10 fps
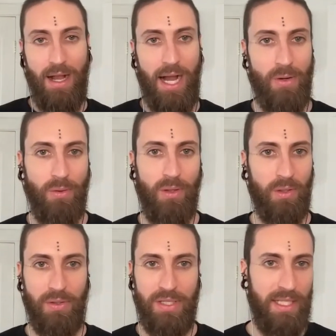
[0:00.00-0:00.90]
I no
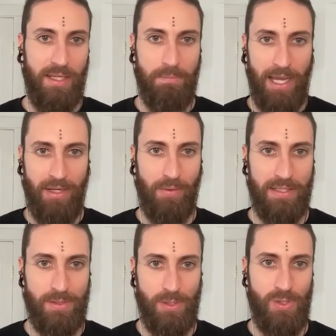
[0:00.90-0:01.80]
longer needed
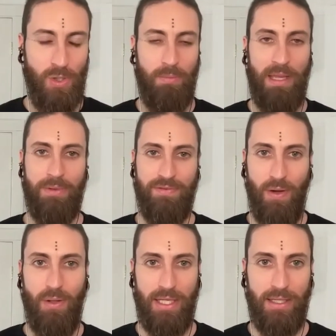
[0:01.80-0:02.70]
migraines to show me I was
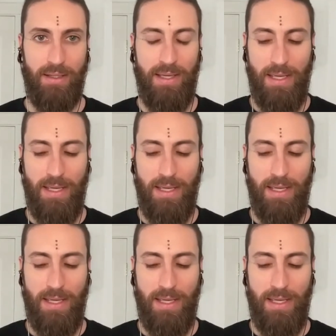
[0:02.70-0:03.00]
fawning